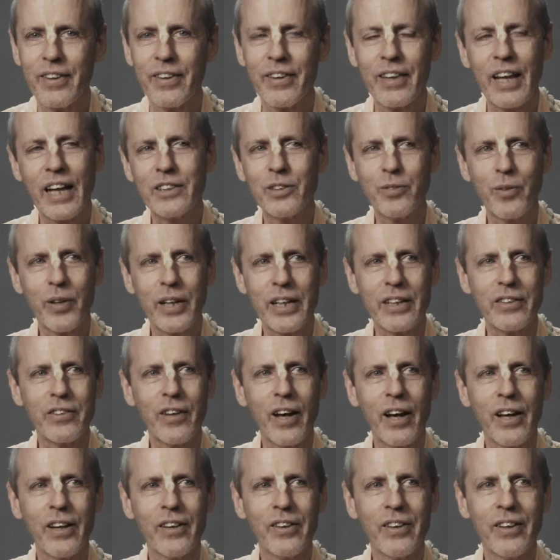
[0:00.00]
That's what he
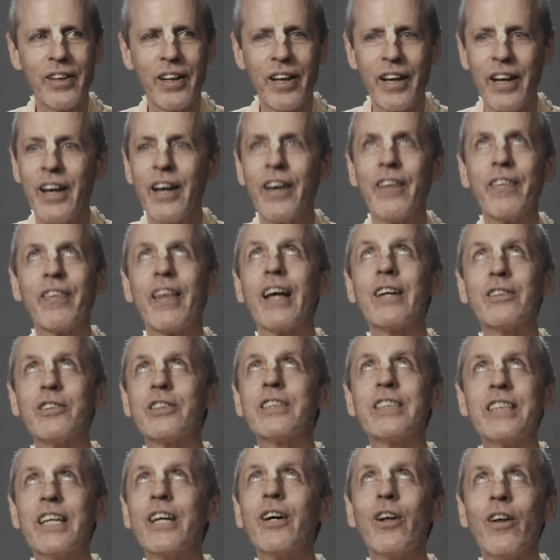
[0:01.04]
said. They're
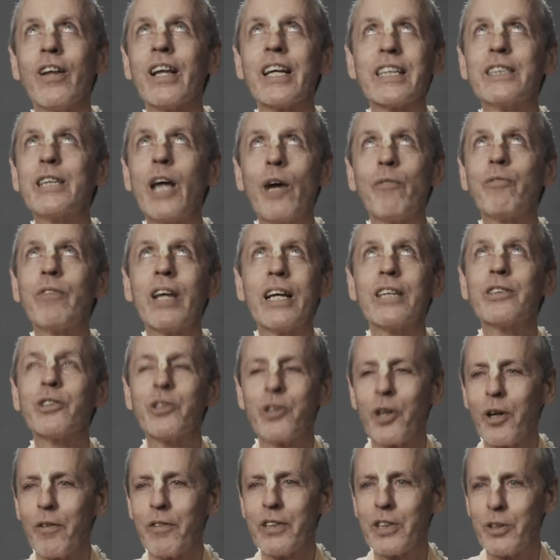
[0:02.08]
still accepting
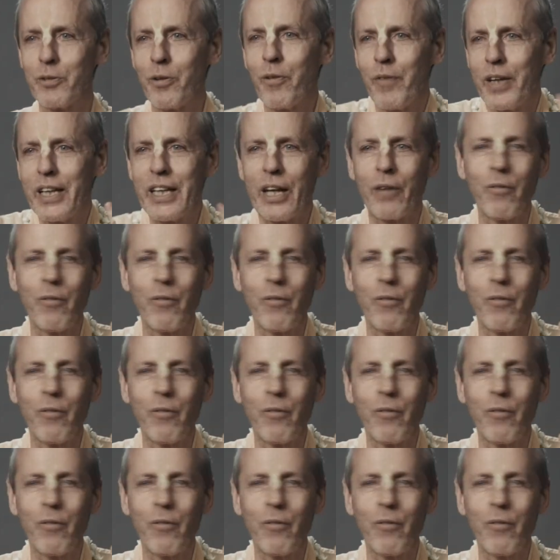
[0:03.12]
service from me.